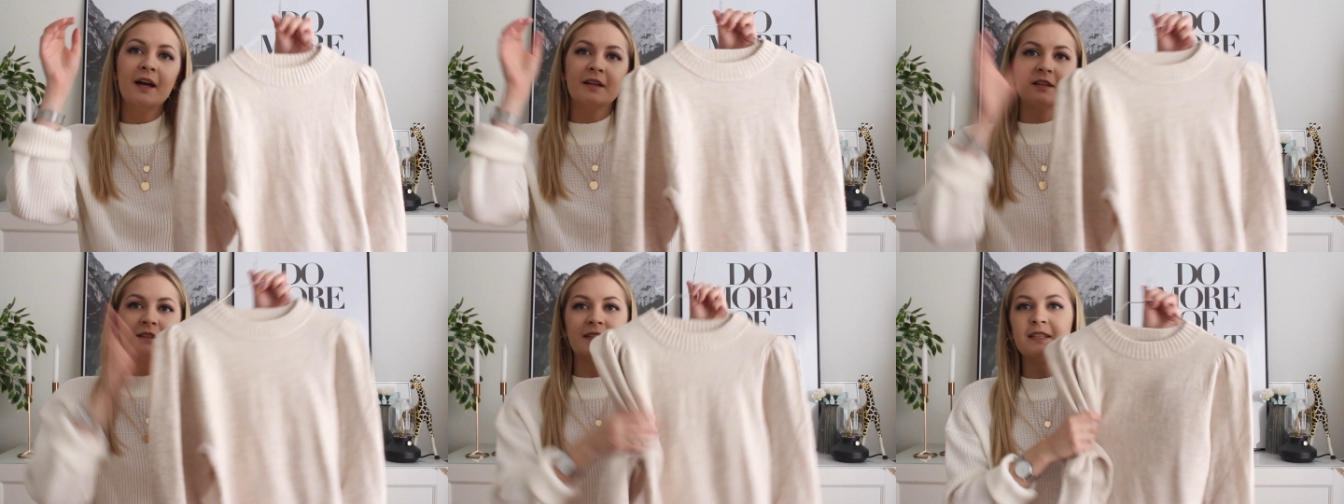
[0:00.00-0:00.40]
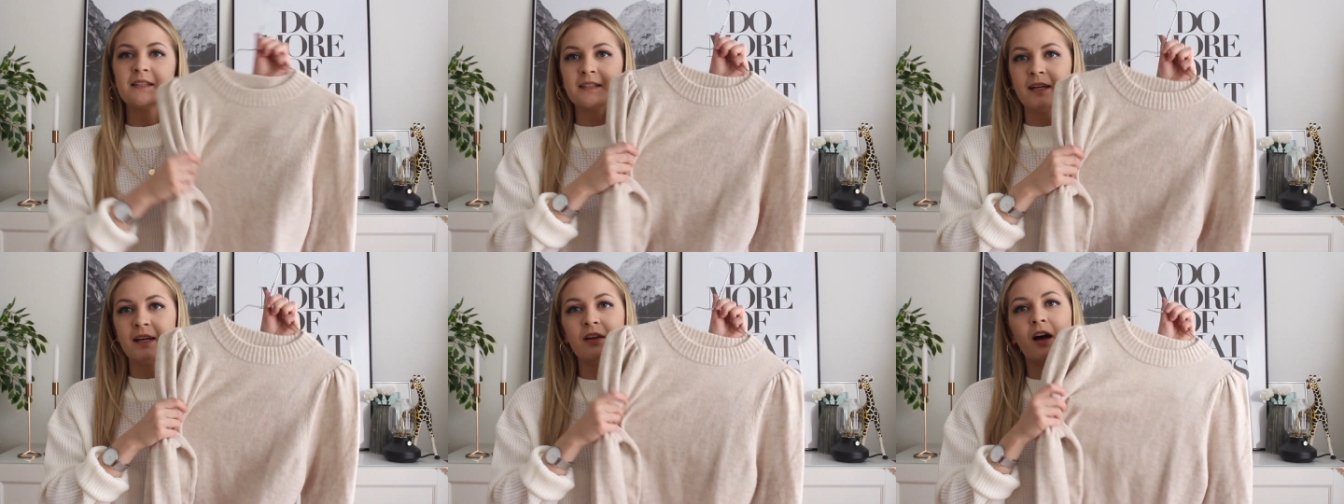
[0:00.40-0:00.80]
The
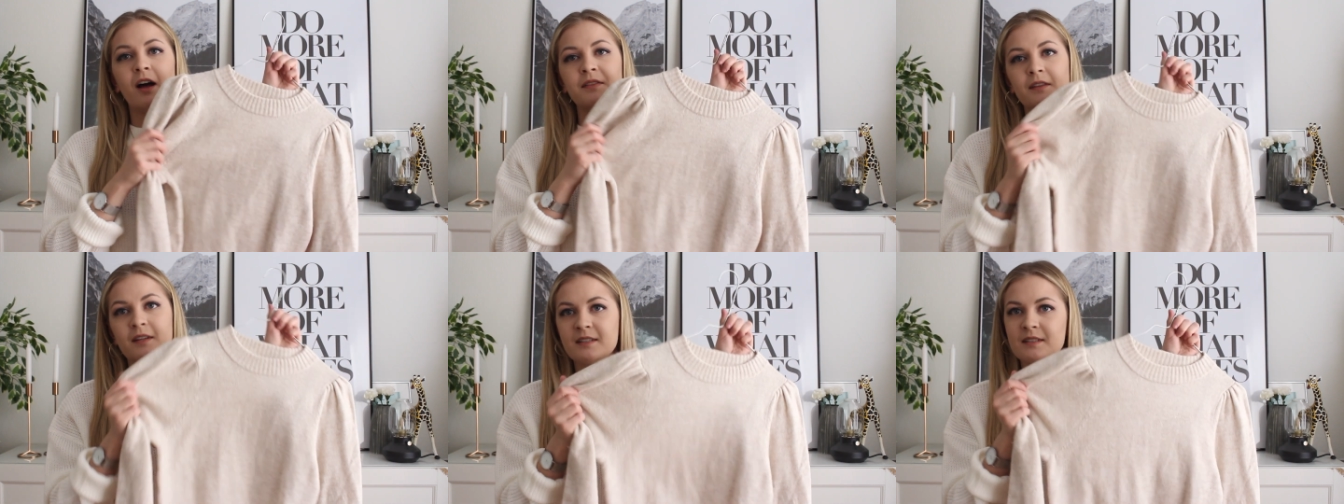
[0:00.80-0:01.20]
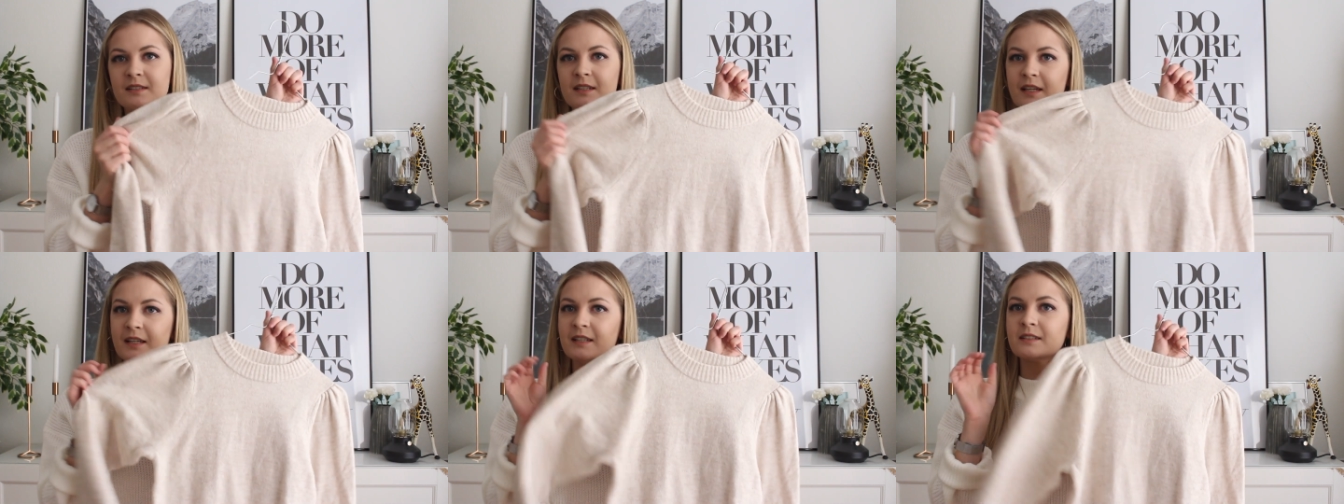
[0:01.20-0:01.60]
detail on
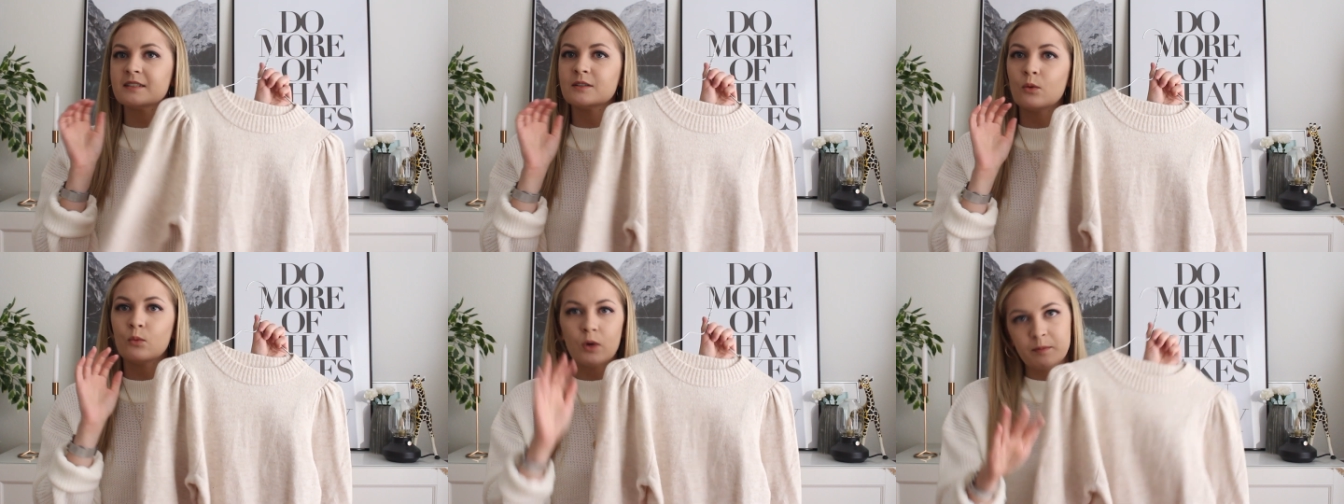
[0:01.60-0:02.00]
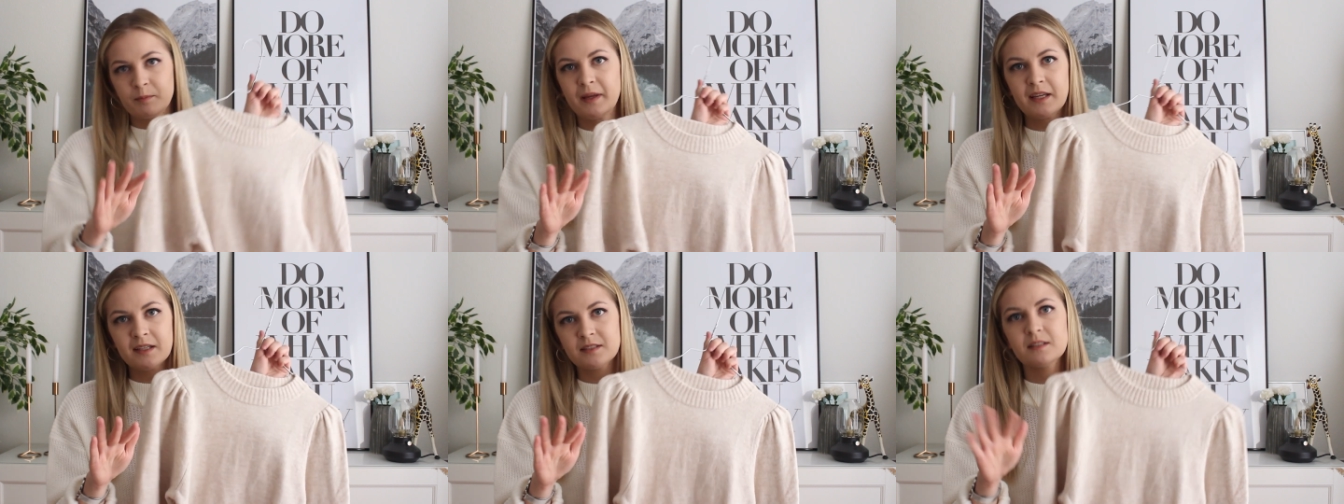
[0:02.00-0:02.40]
this is what
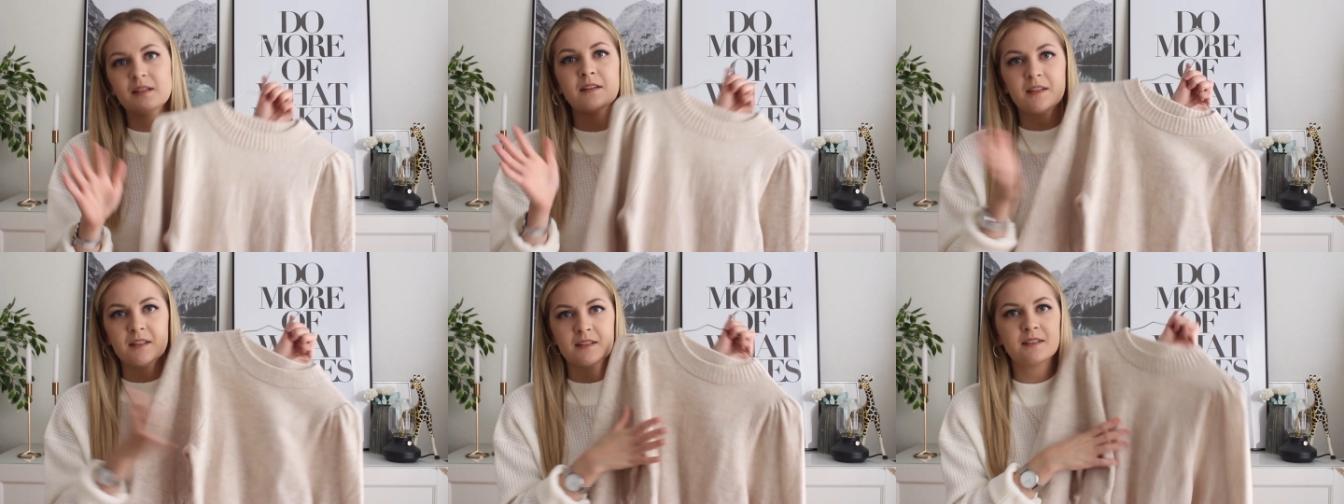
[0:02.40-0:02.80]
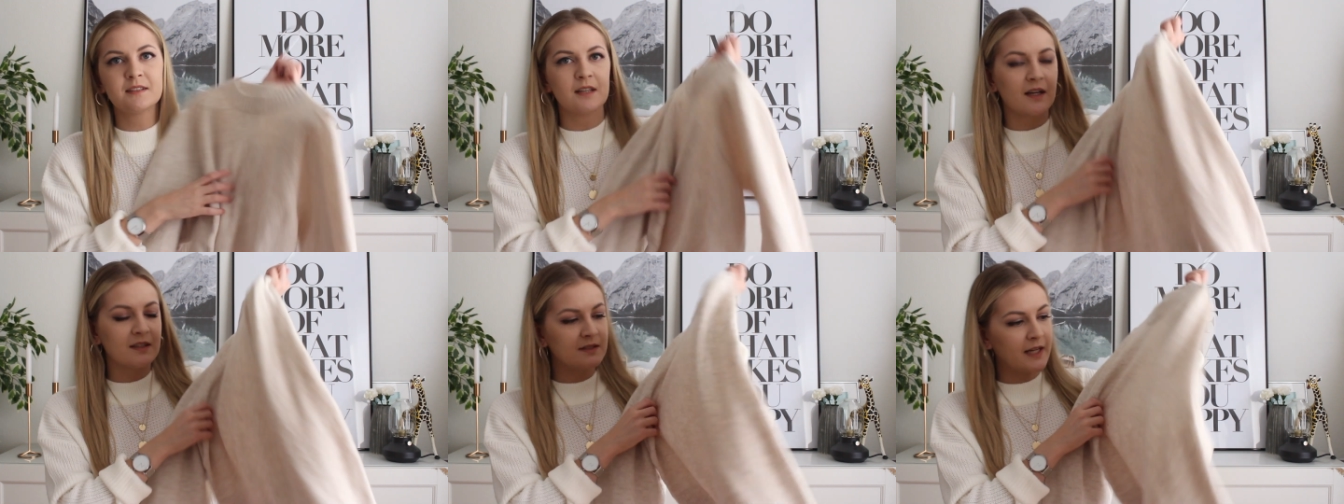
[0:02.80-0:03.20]
makes this
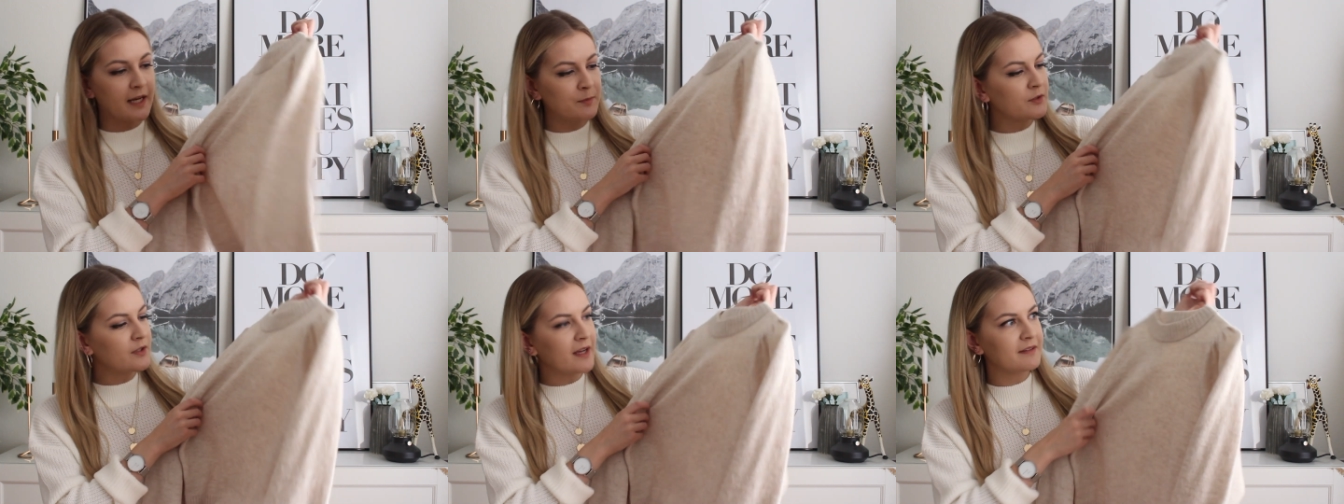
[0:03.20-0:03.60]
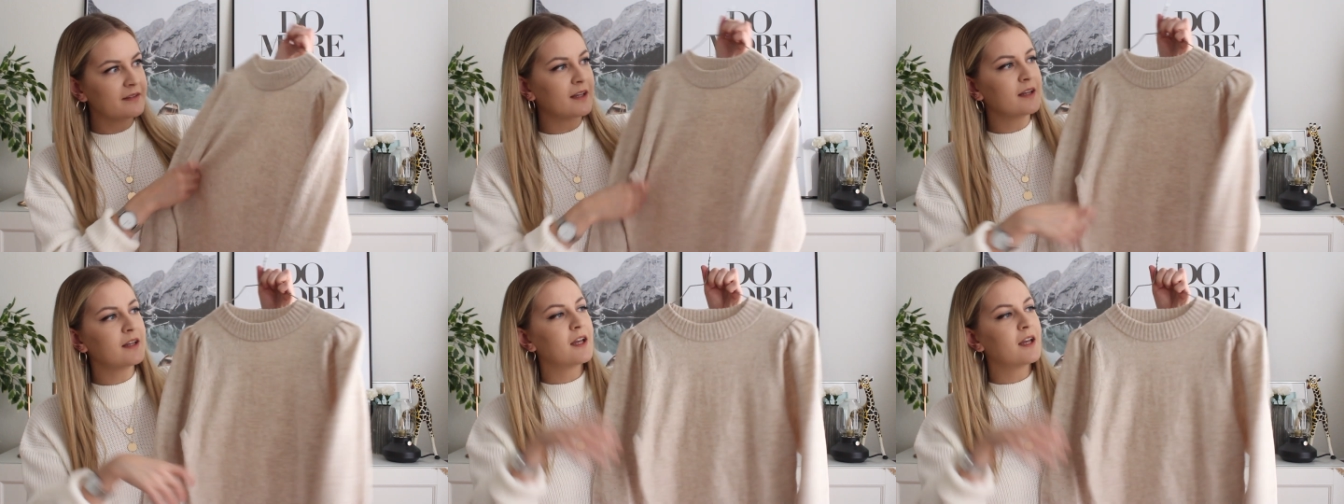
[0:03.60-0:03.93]
a staple, I think.